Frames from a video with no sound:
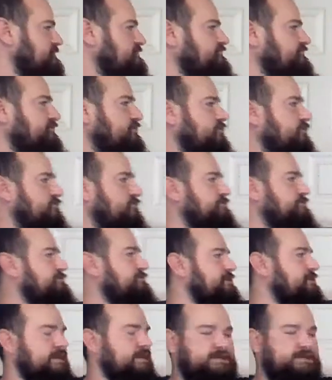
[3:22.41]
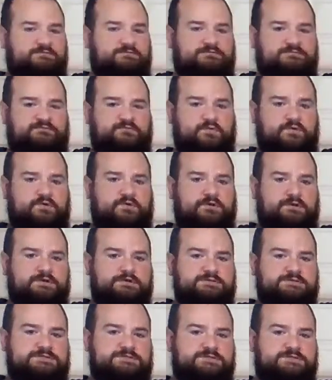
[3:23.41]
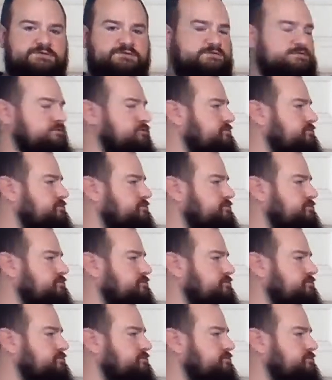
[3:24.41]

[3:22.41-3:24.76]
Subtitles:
So negative 4, 2,